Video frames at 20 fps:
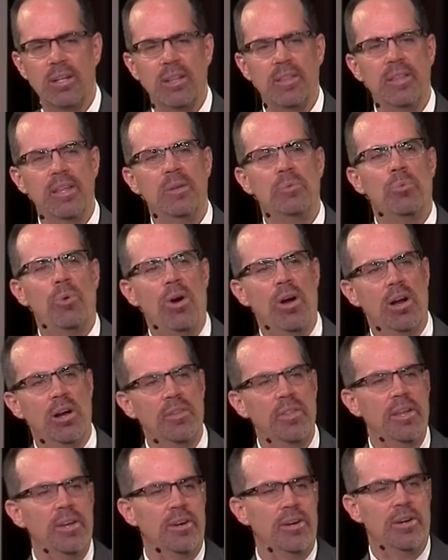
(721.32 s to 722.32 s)
then
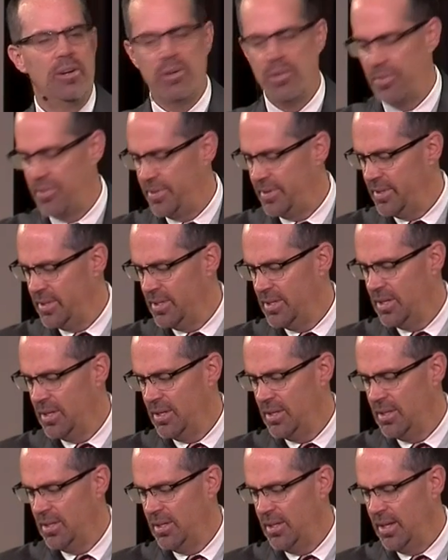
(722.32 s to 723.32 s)
walked the earth,
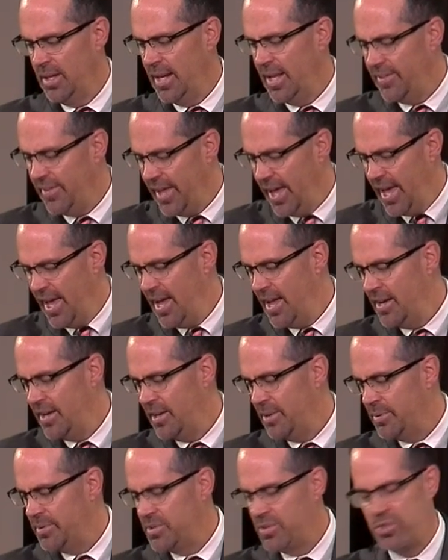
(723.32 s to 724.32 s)
and at the end
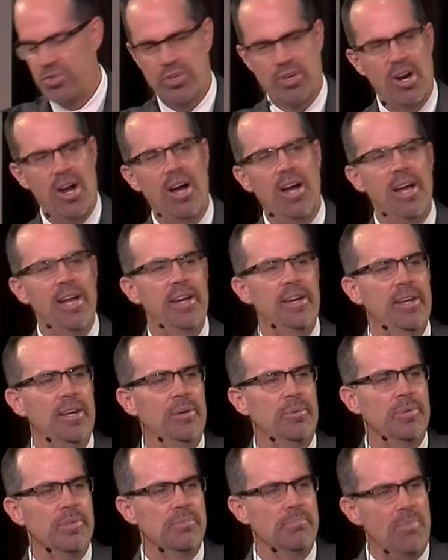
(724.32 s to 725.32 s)
it was tried and
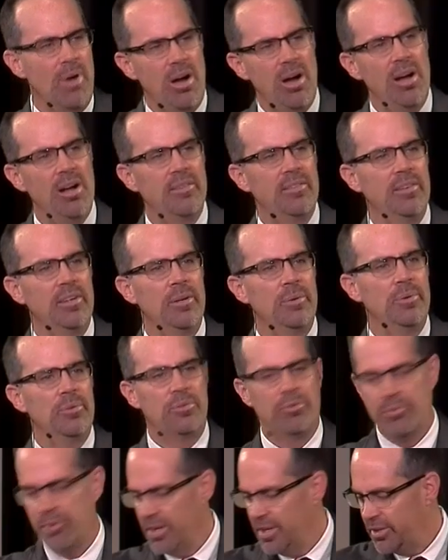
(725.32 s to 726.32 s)
it was mocked and it
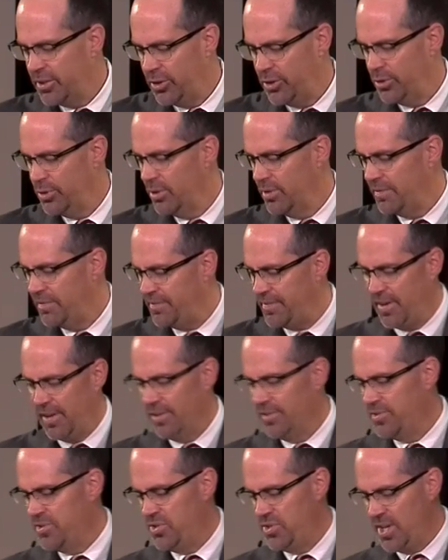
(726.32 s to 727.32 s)
was ridiculed,
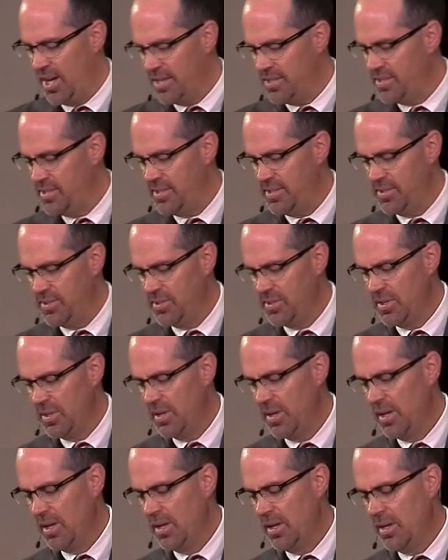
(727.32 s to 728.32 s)
false justice,
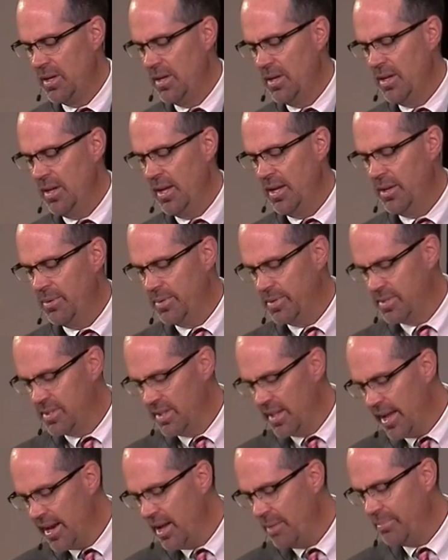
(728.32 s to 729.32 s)
and it was
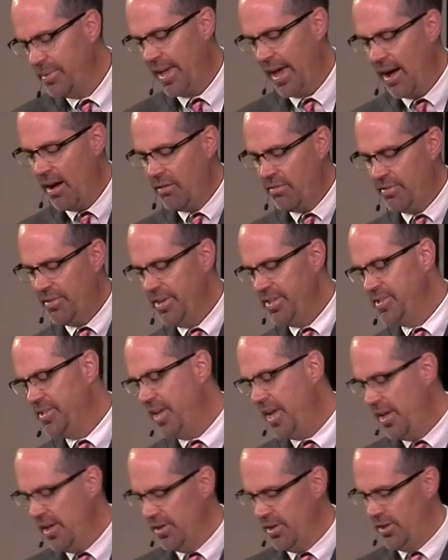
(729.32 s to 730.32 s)
led up
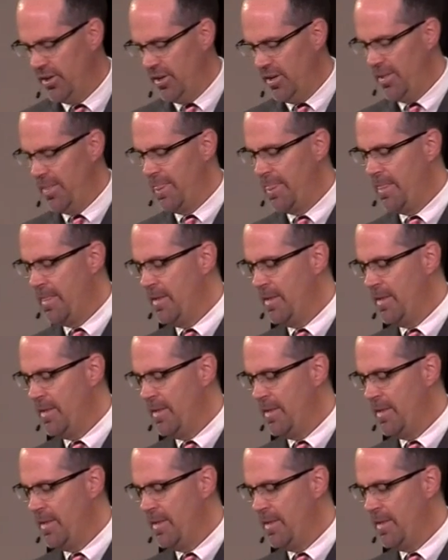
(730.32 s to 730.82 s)
Calvary's hill